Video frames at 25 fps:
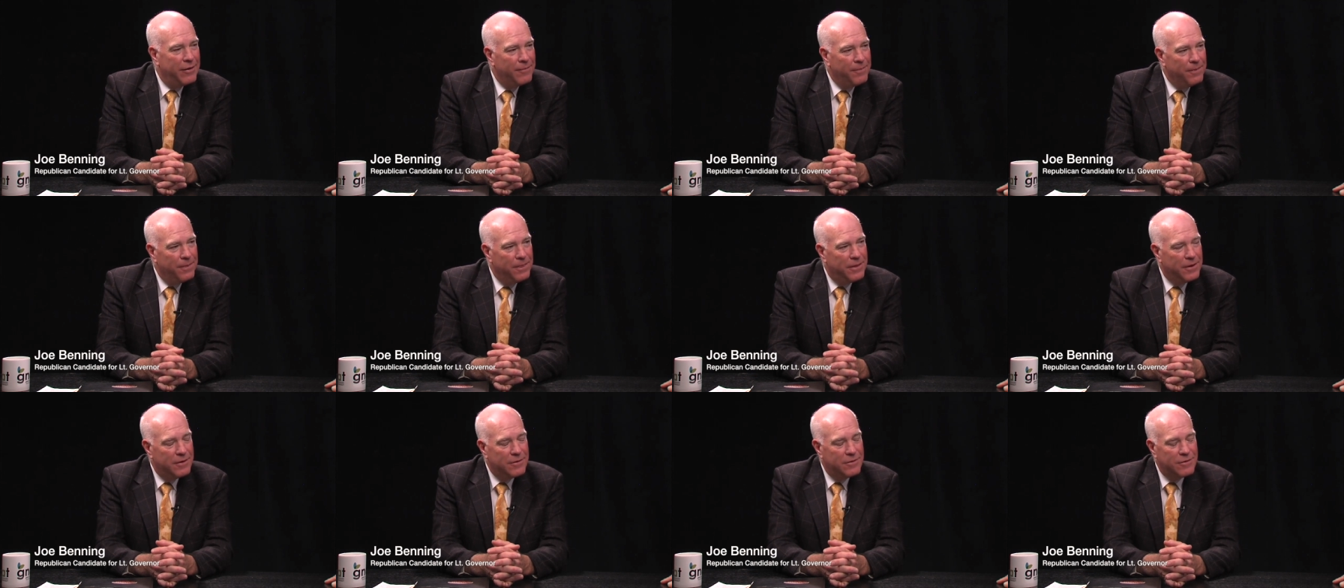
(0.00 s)

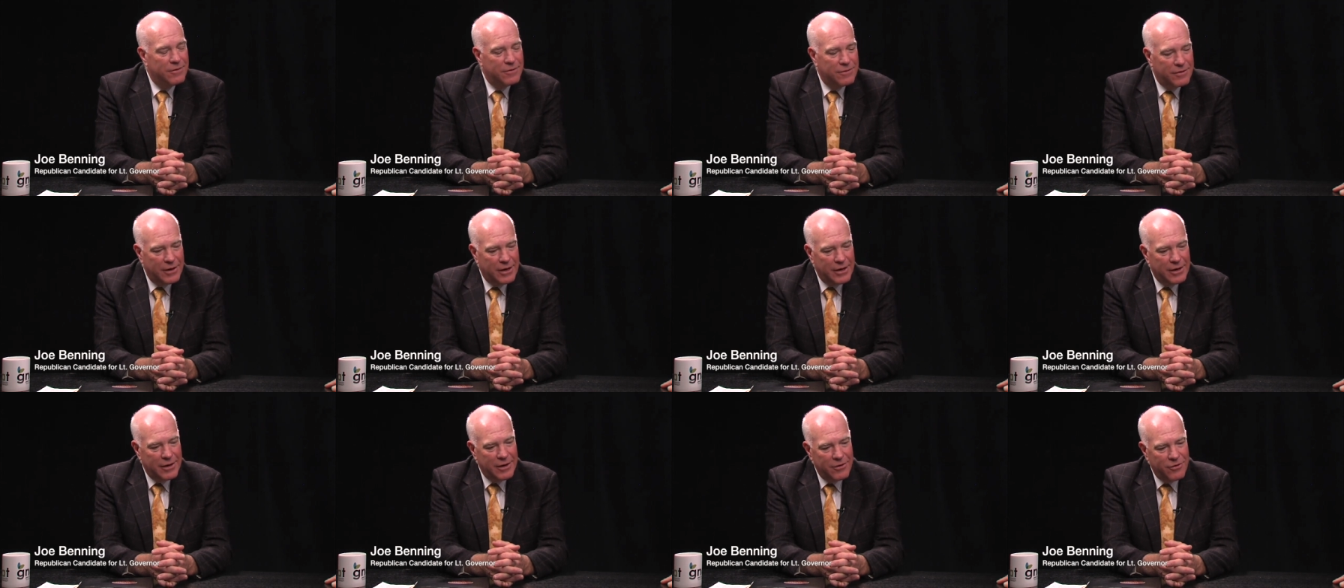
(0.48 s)
This is
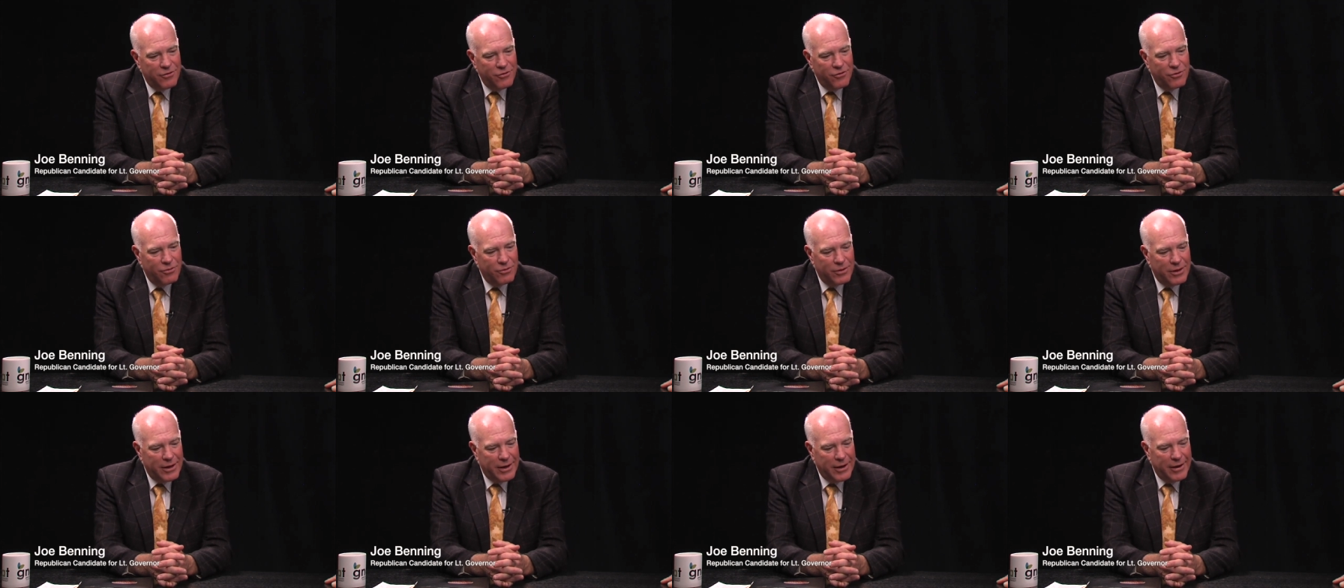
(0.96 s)
an
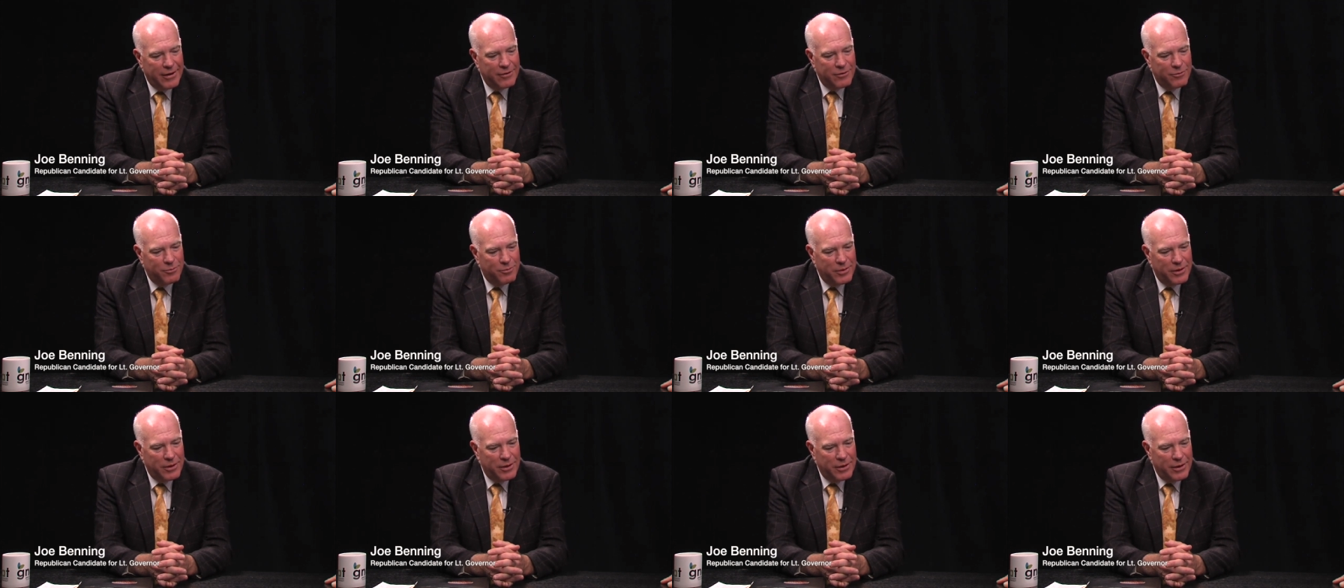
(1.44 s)
issue that has
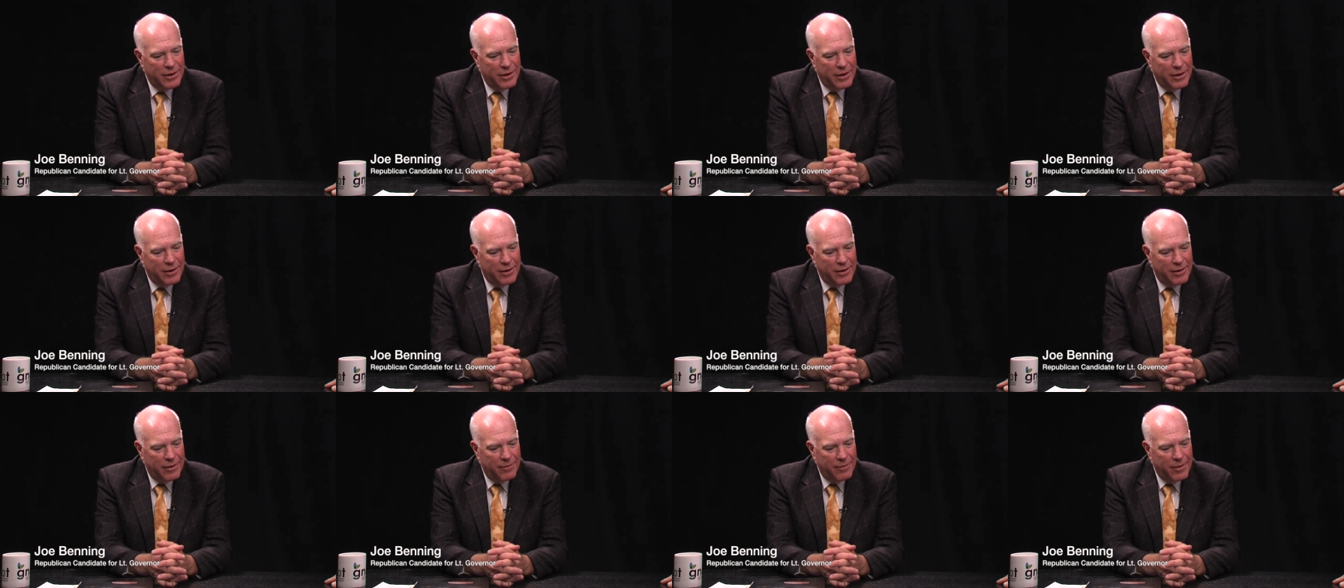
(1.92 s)
been
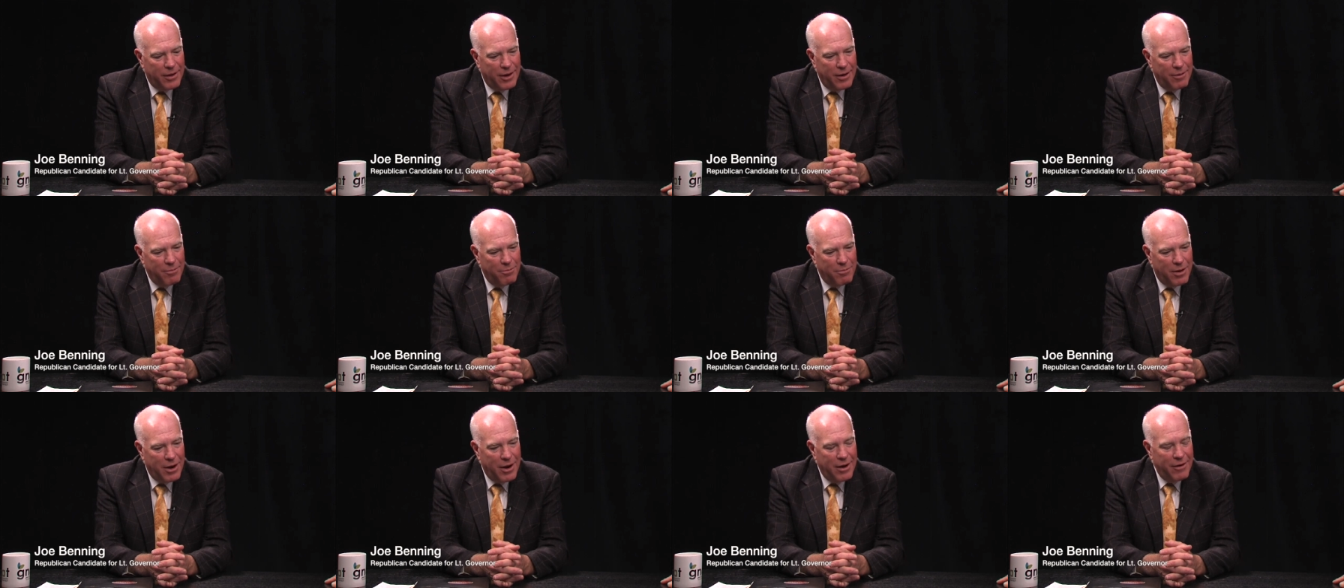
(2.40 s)
uh,
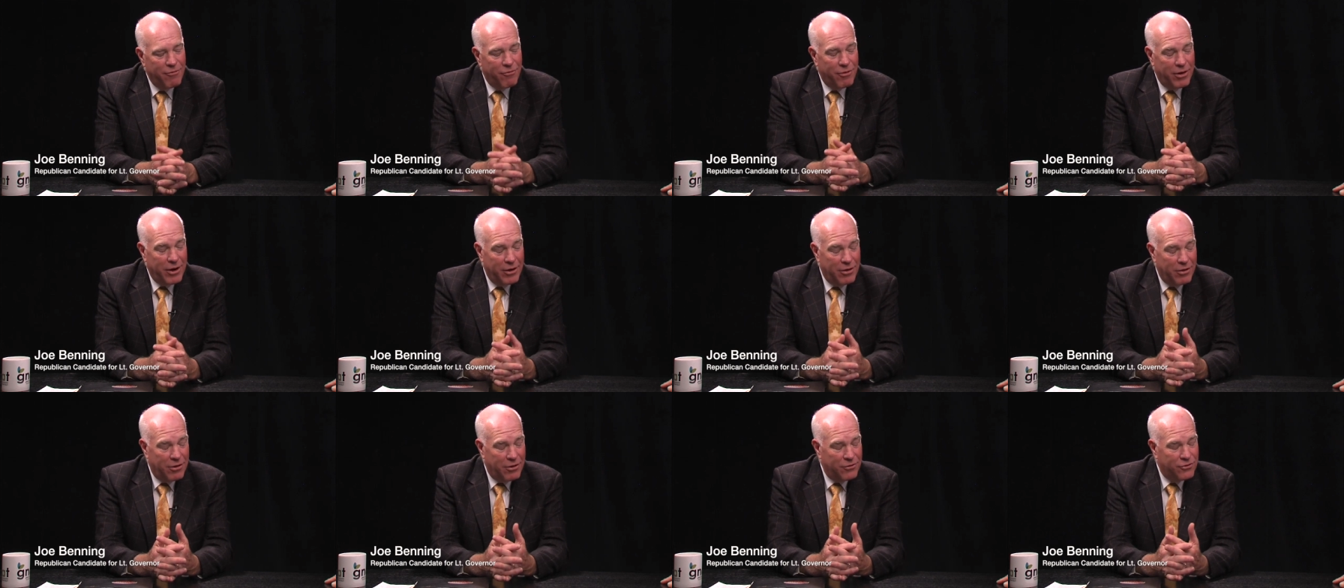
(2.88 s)
on my
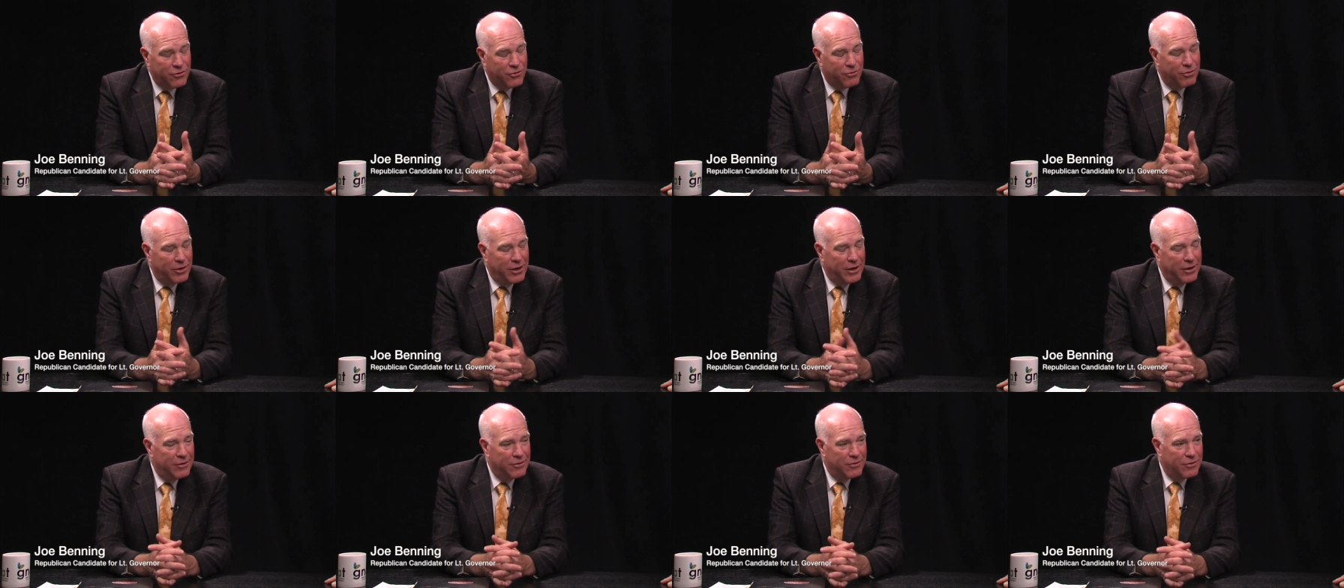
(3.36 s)
radar
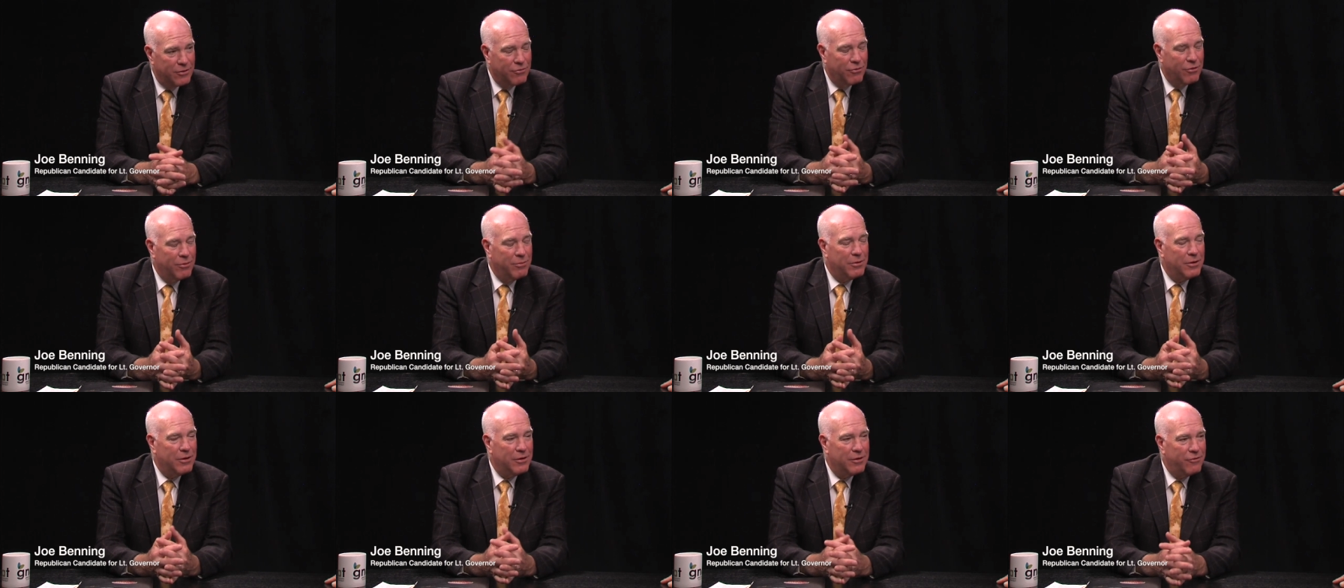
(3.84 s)
screen as a
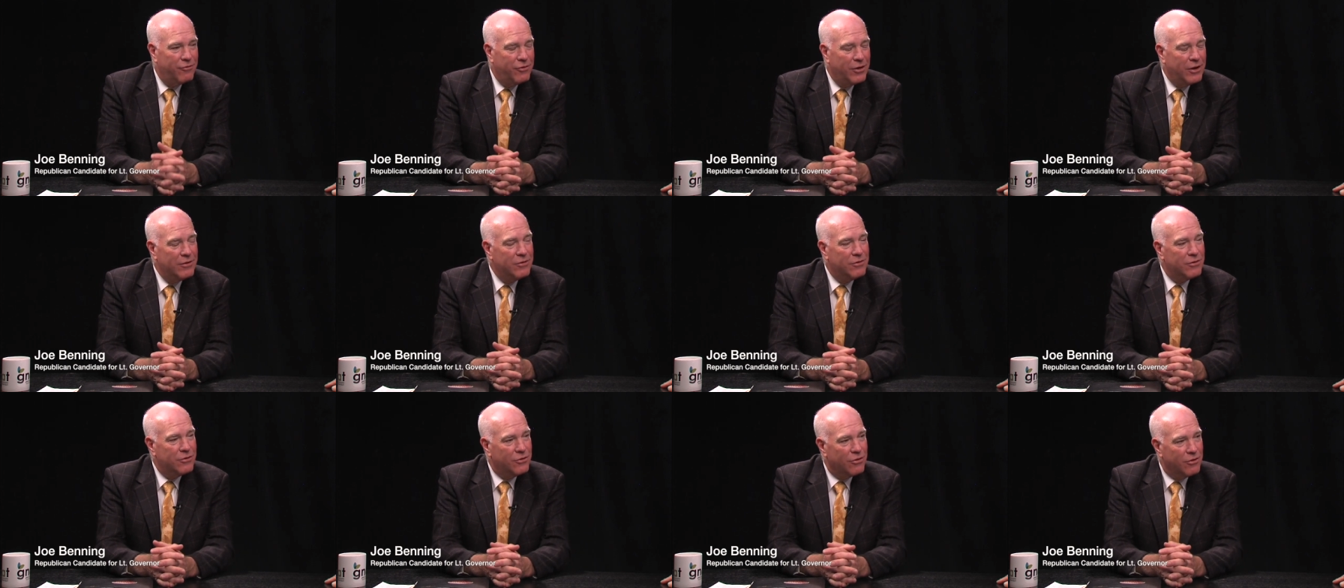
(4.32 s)
criminal
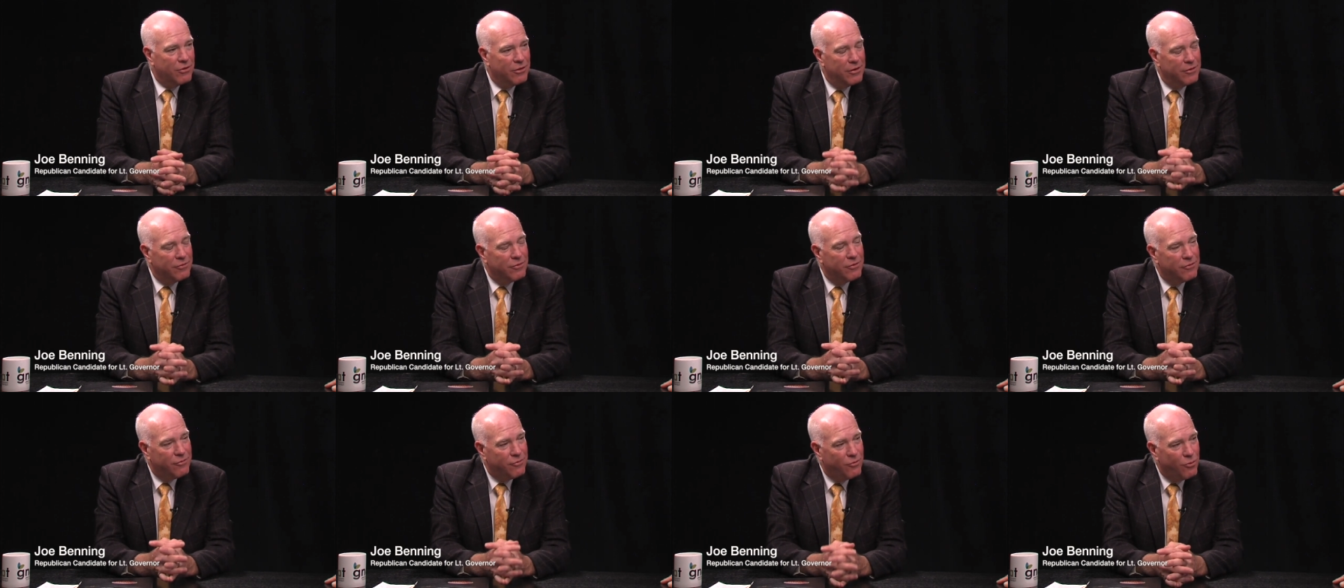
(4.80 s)
defense attorney
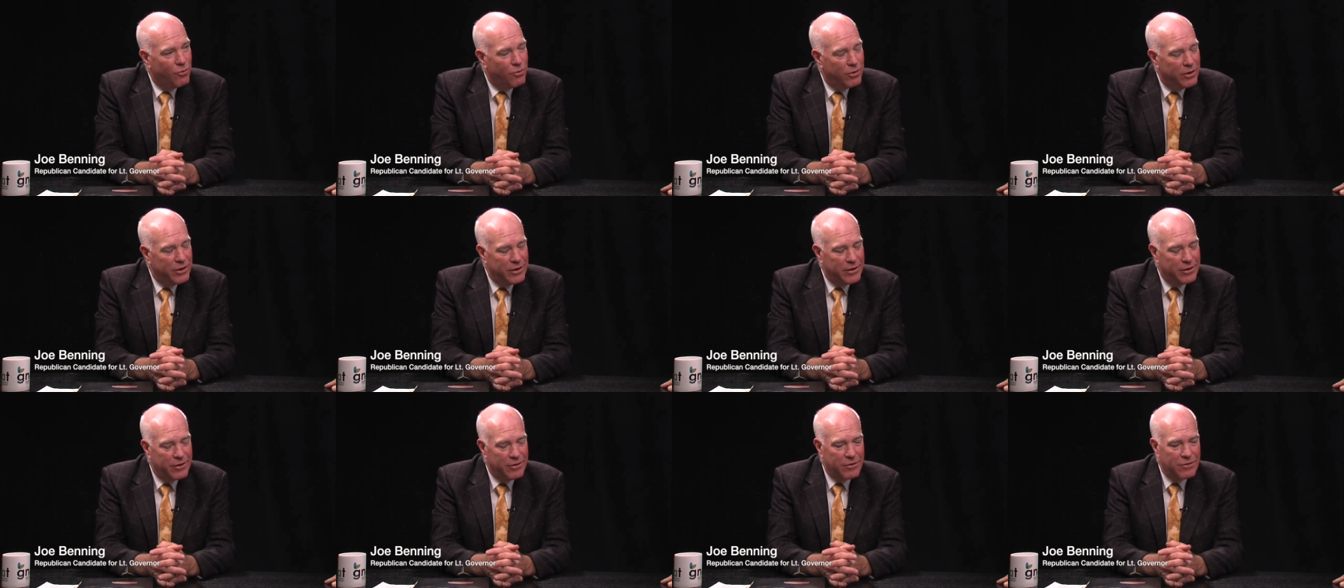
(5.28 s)
for 40
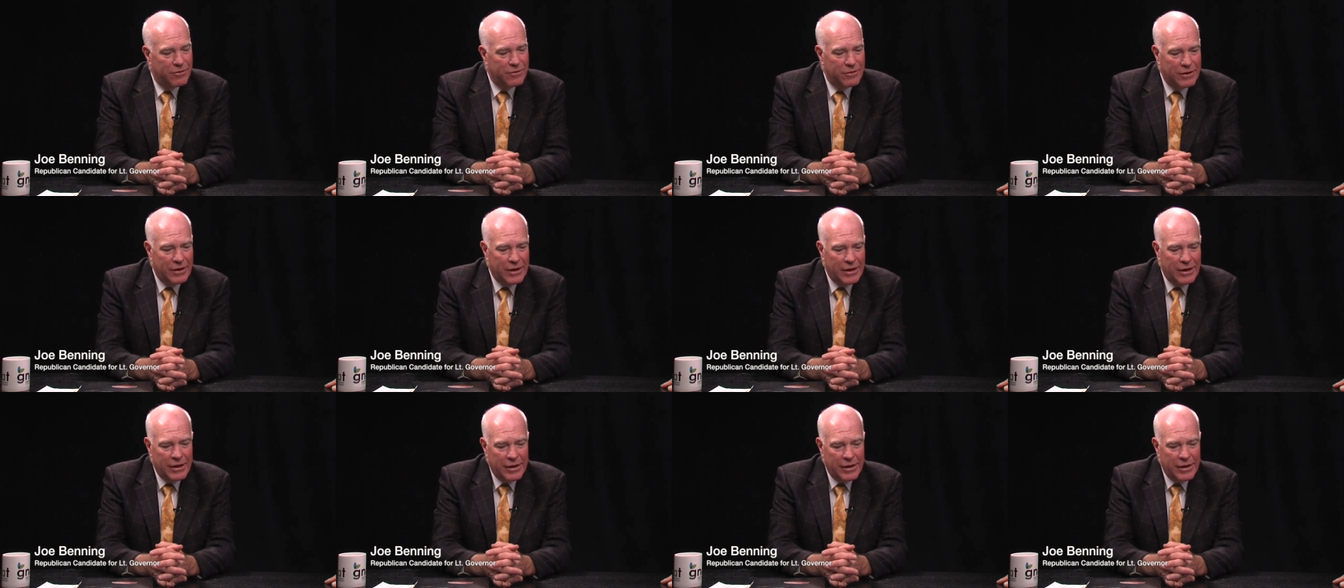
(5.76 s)
years.